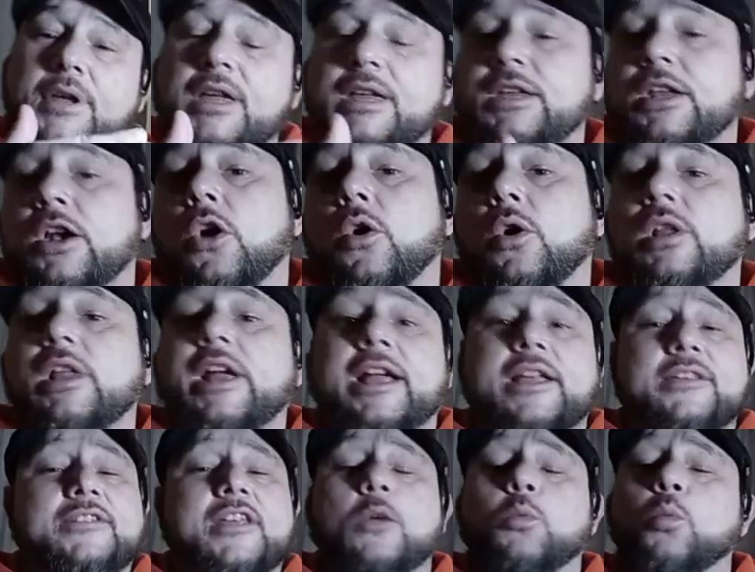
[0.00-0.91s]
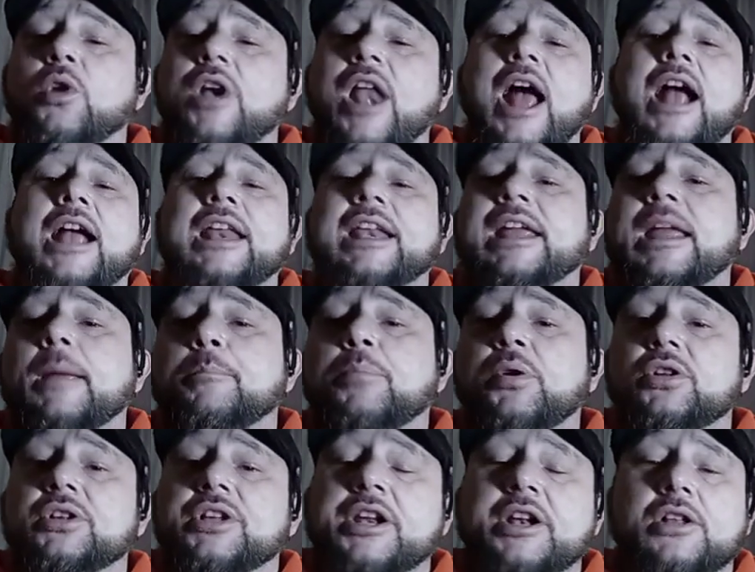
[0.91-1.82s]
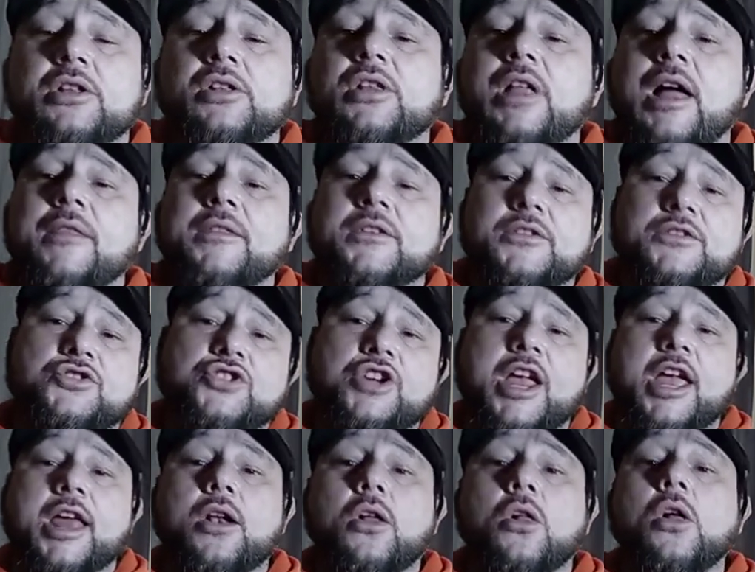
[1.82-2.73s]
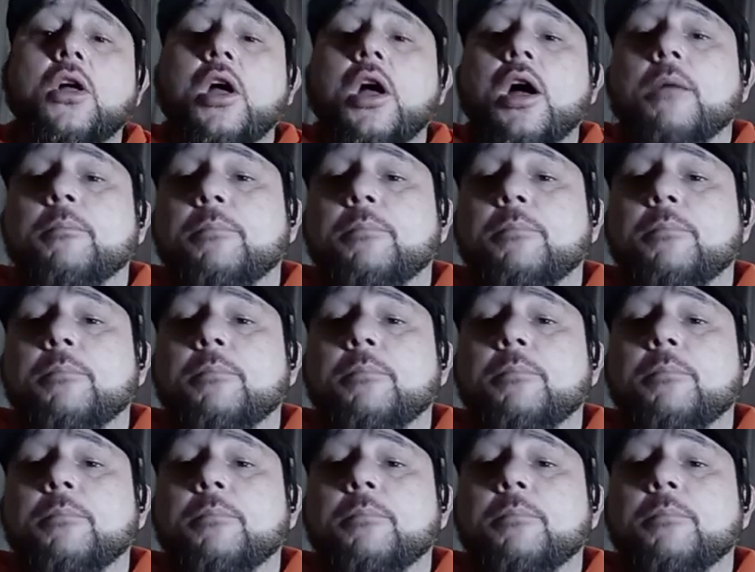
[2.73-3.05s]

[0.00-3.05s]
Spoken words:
Like I said, we're not going to get political on this channel,